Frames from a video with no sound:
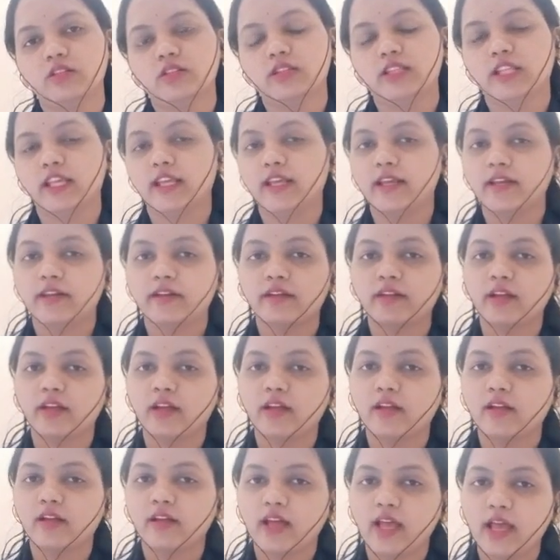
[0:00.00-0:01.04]
their
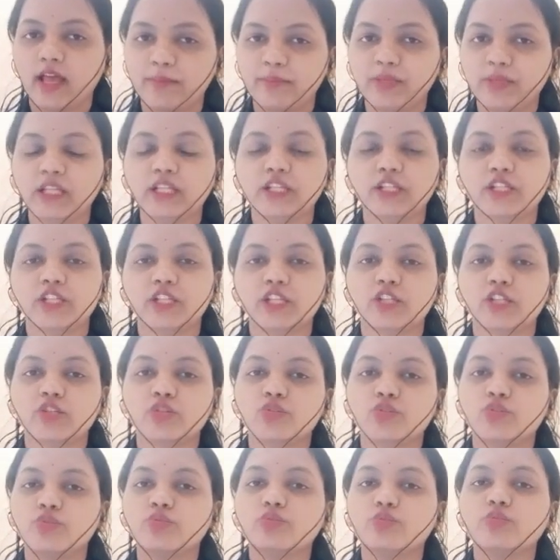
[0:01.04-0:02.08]
ability
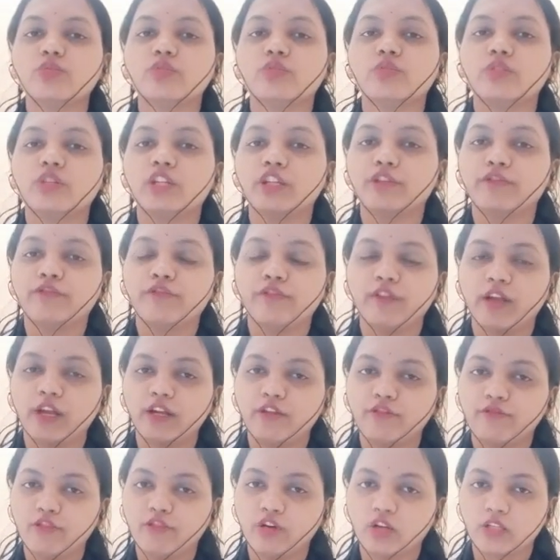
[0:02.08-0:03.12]
to
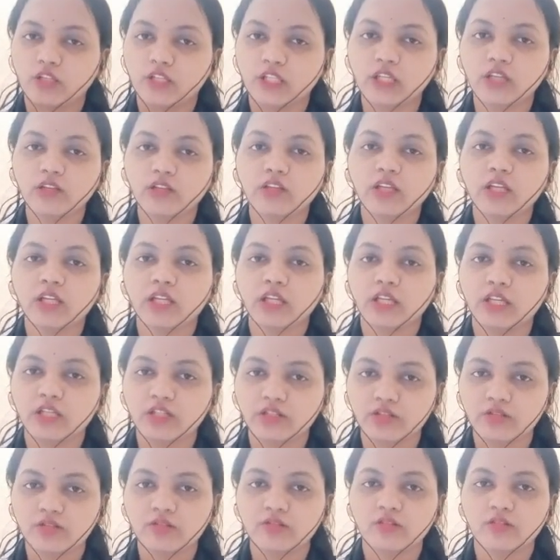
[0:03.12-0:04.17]
defend for the
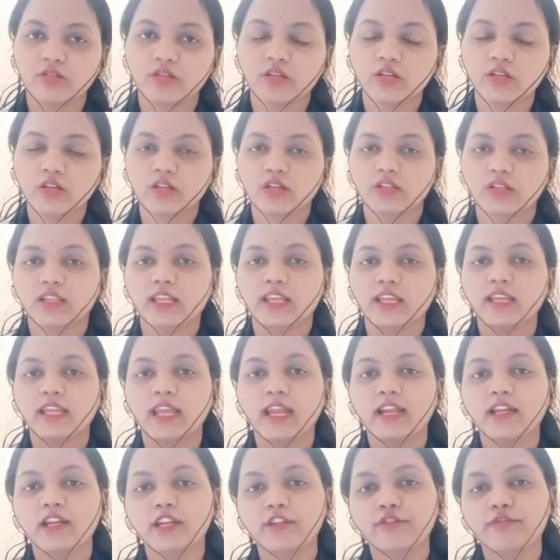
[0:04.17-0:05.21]
heat. They
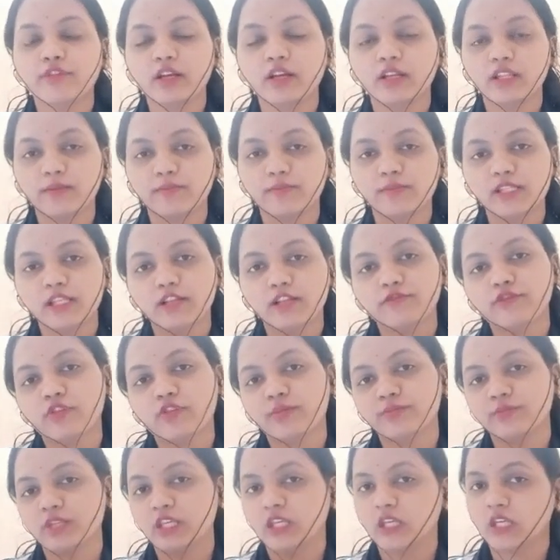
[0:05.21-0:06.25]
can defend themselves
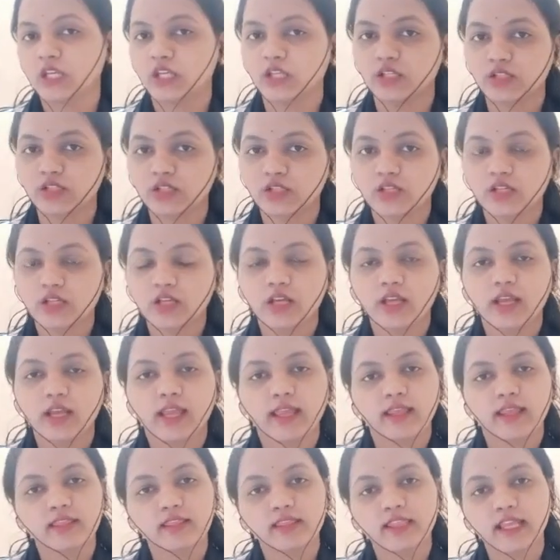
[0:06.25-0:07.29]
from the heat,
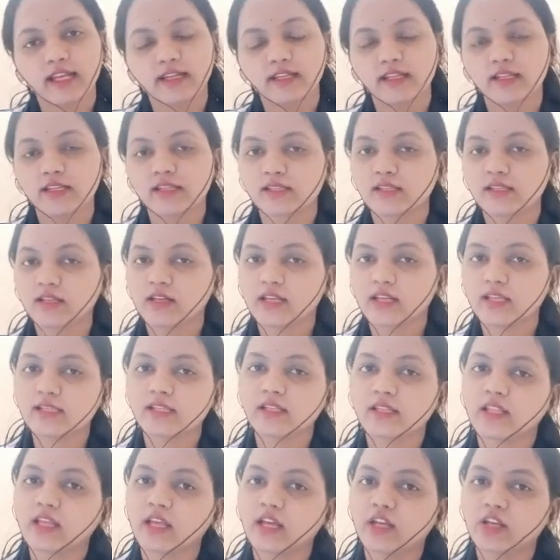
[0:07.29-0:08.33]
and that is the
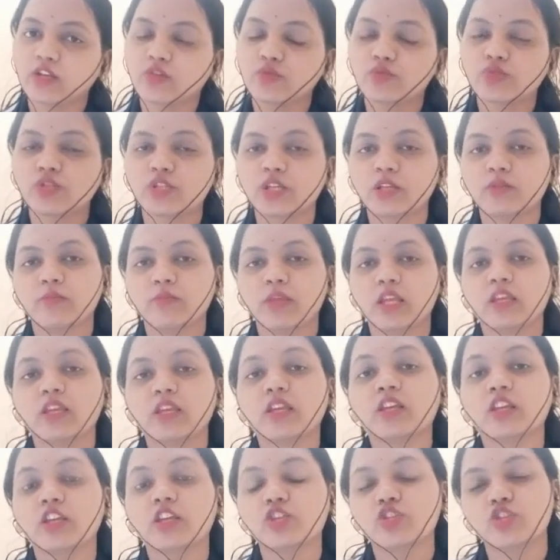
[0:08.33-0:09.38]
reason they are used in
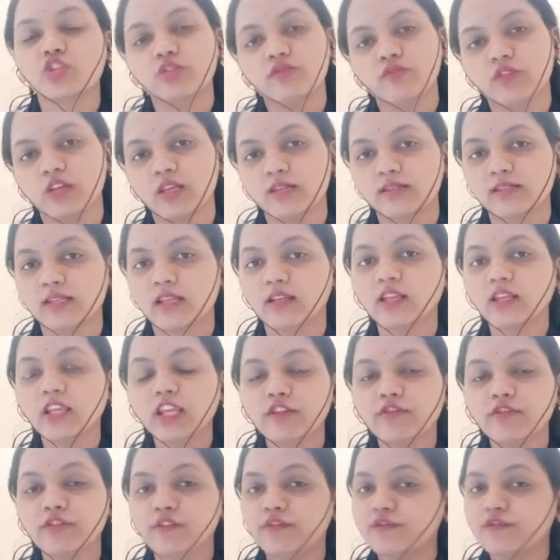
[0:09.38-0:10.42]
making kitchenwares, and
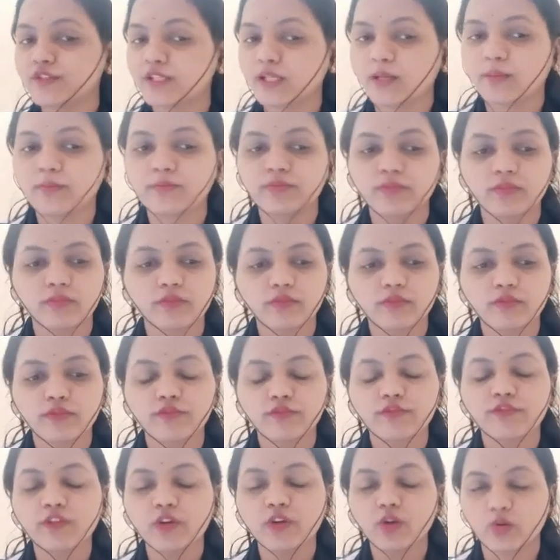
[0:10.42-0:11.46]
even
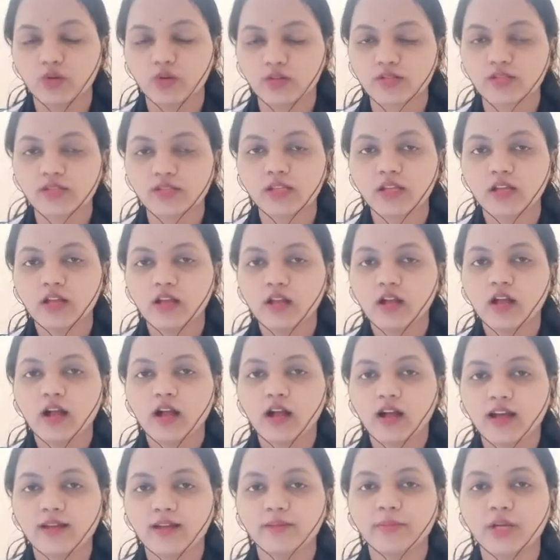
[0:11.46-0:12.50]
some floors
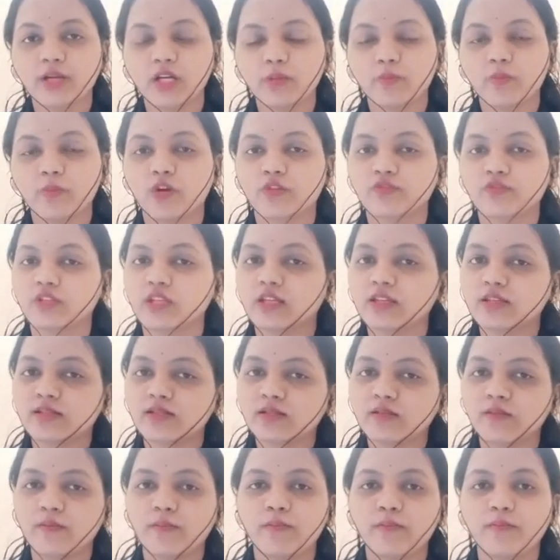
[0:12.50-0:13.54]
are made up of
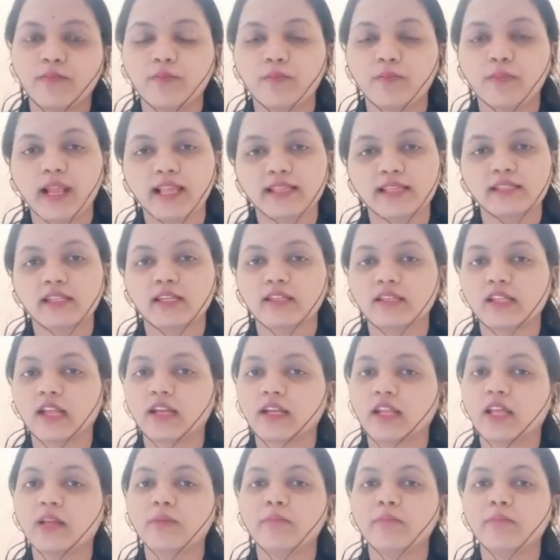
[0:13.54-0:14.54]
these plastic that are